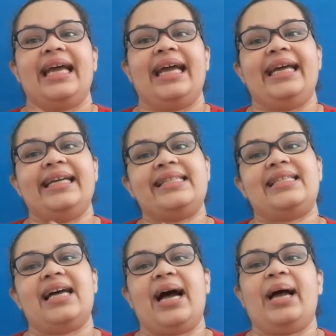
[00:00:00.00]
It's
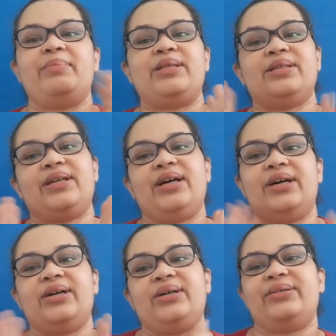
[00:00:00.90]
time to
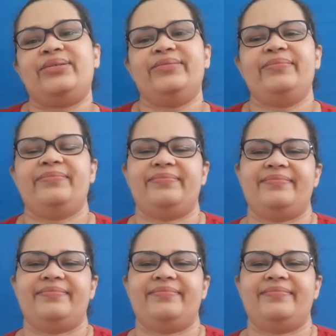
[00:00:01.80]
go.